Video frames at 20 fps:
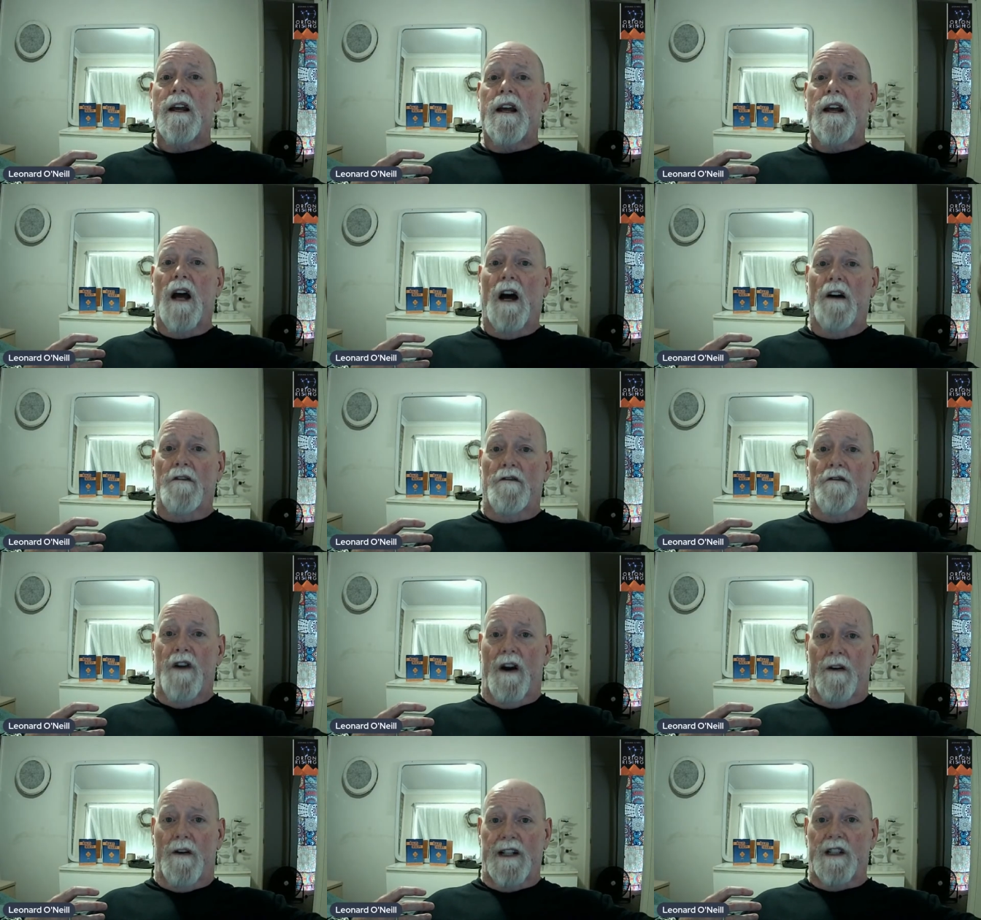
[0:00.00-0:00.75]
of
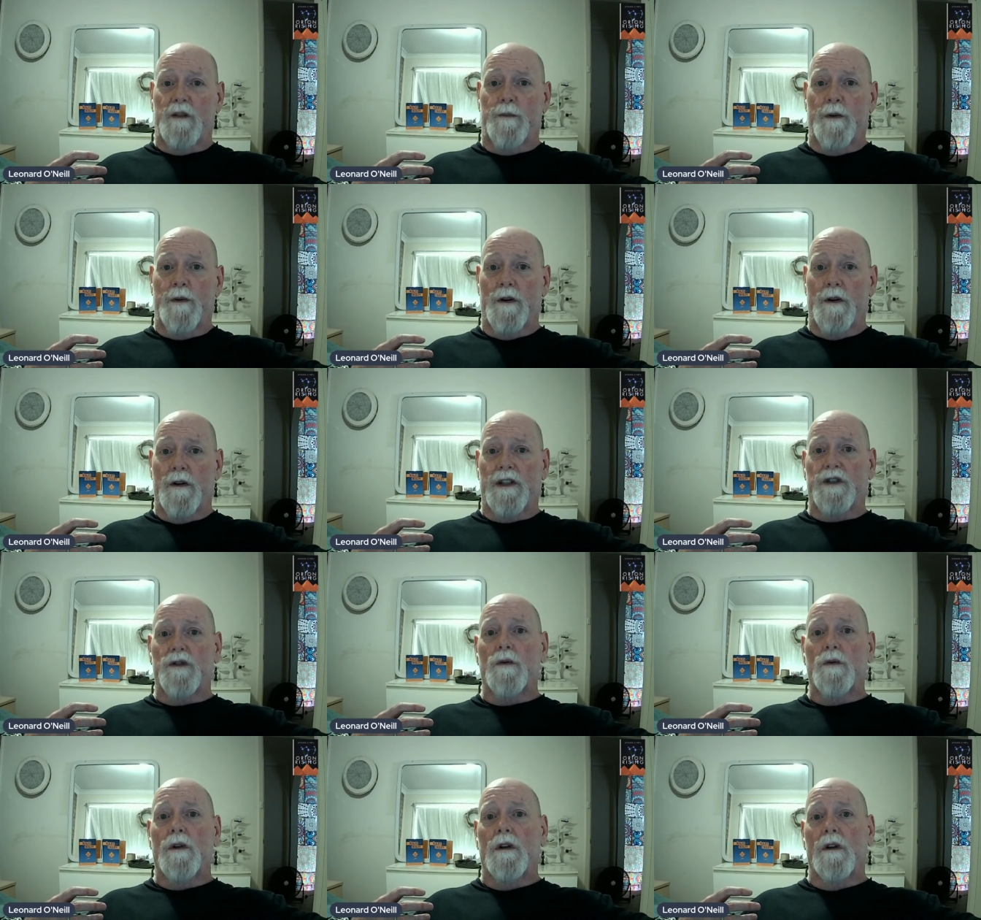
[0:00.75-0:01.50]
very
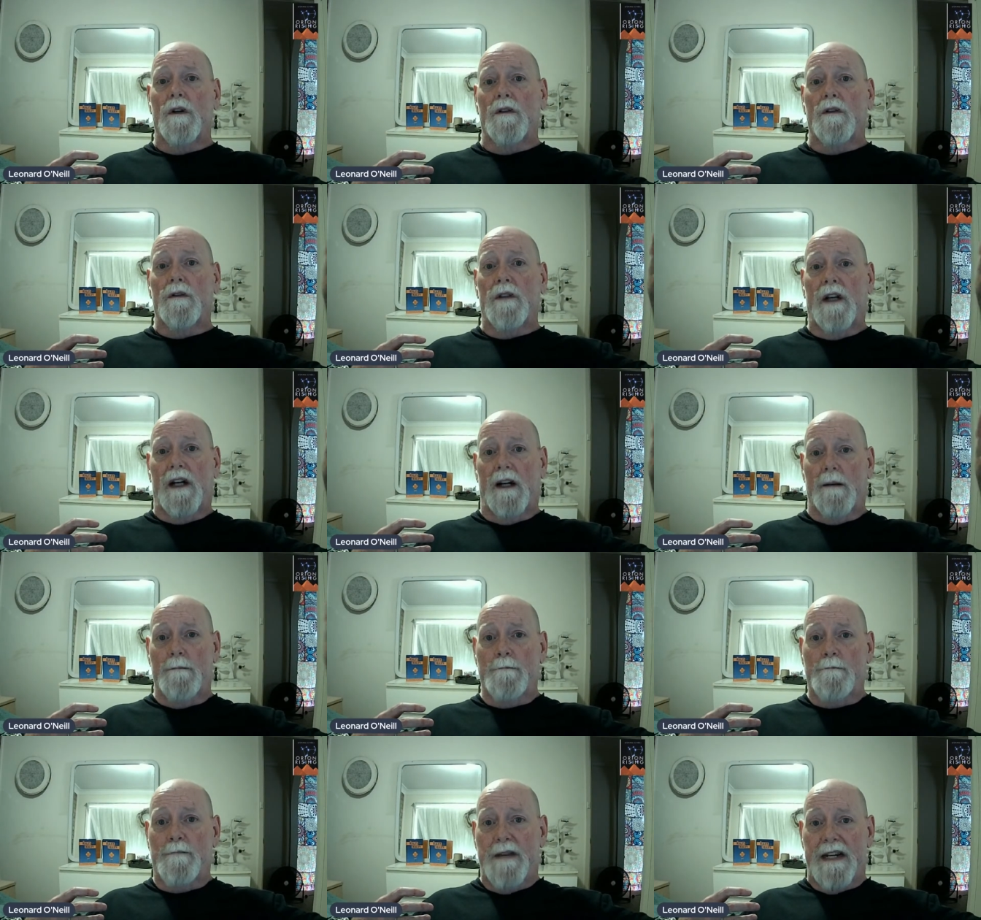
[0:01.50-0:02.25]
spiritual
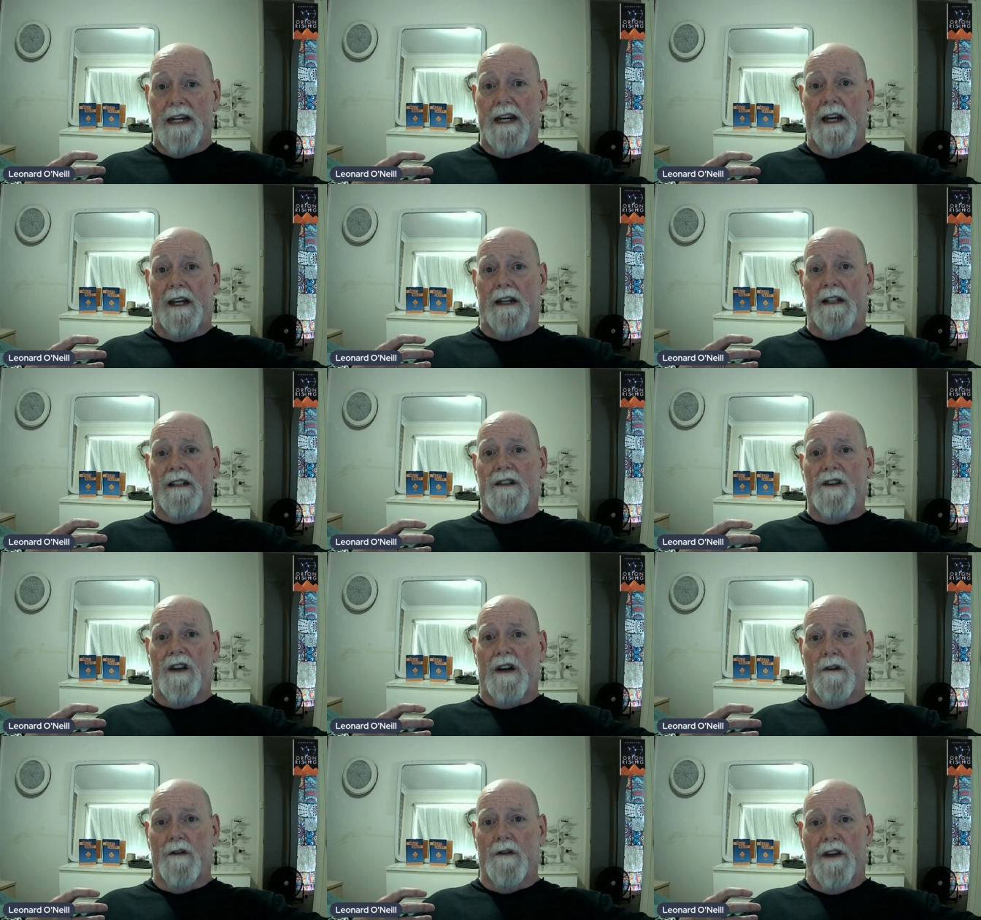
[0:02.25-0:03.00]
beings
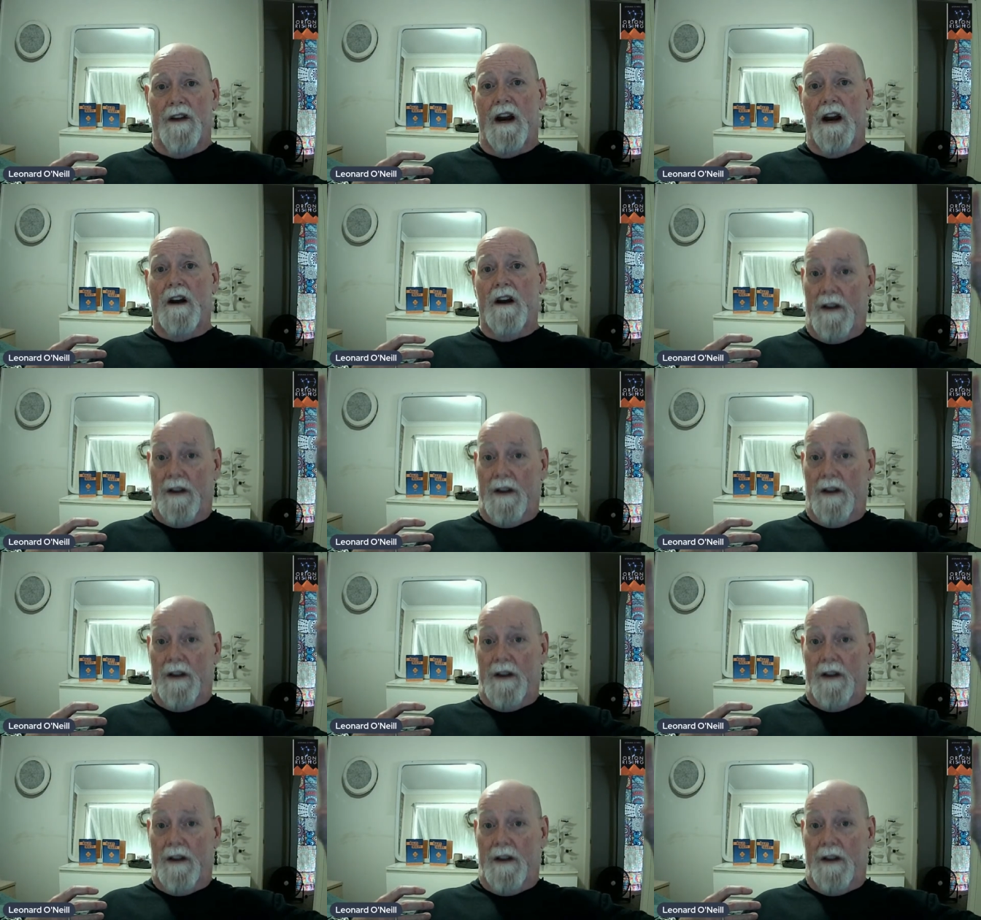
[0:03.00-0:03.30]
that are there,